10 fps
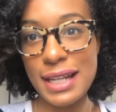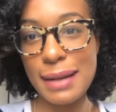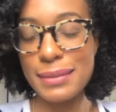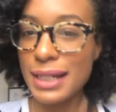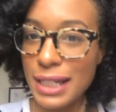that
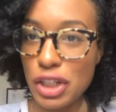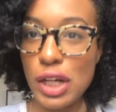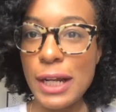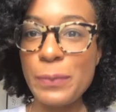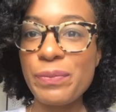I'm
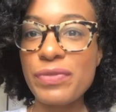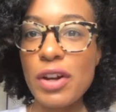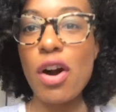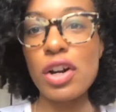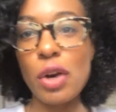teaching
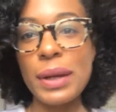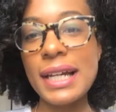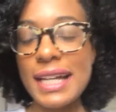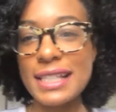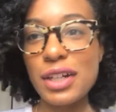called Going
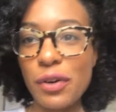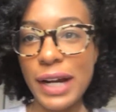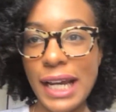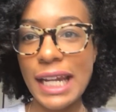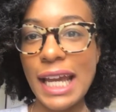Against the
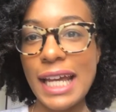Grain,